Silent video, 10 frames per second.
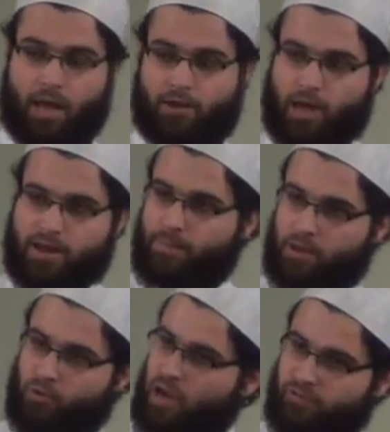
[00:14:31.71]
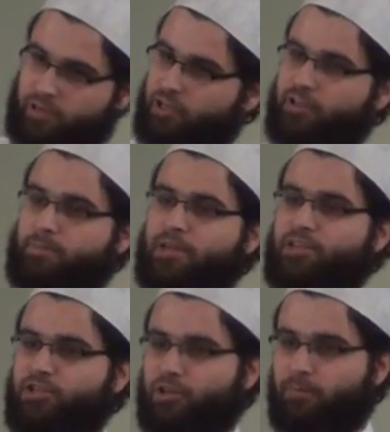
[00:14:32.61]
And, and you never kill the
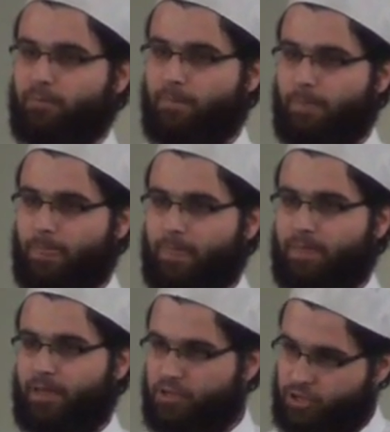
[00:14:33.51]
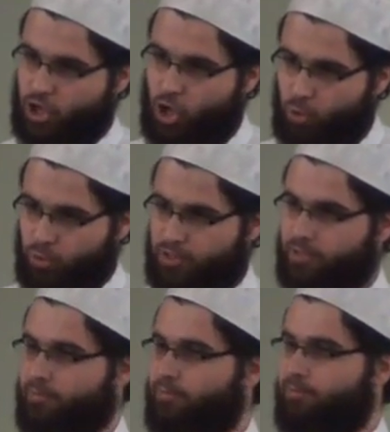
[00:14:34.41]
messenger. That is
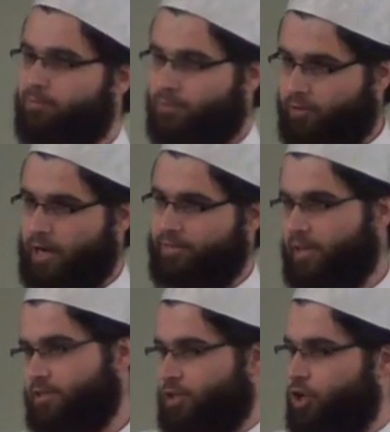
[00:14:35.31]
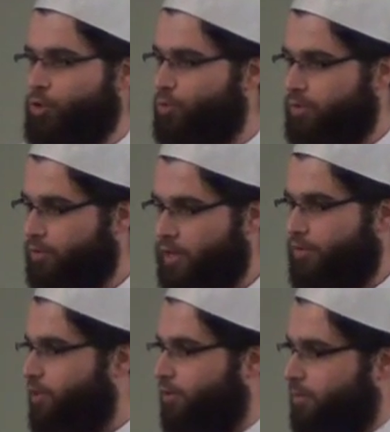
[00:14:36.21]
code, correct? That is a code. You
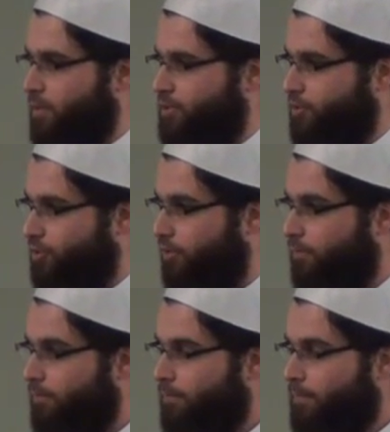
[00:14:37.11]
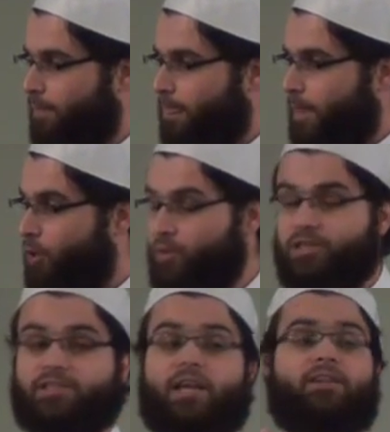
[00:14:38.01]
never kill the messenger. He was
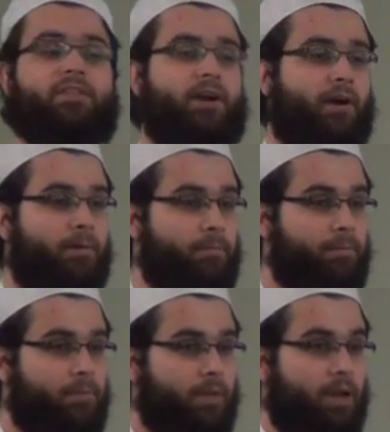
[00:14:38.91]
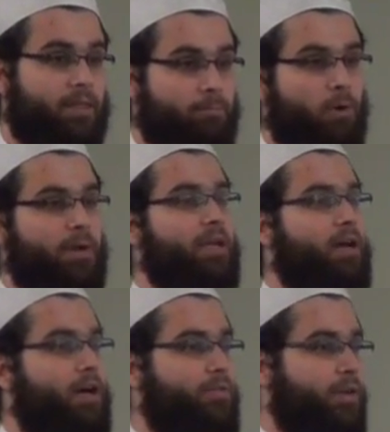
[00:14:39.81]
sent there, and the moment he
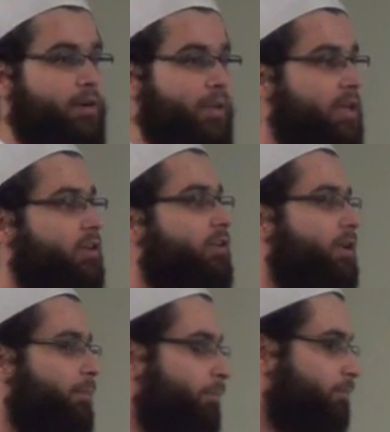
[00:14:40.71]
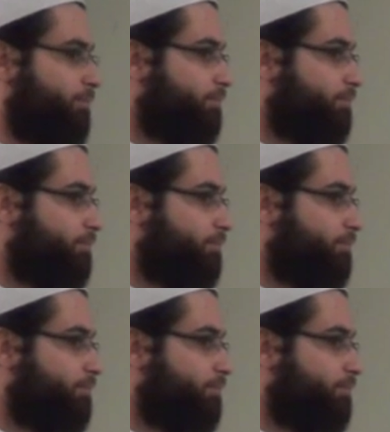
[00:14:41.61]
got there, they killed him.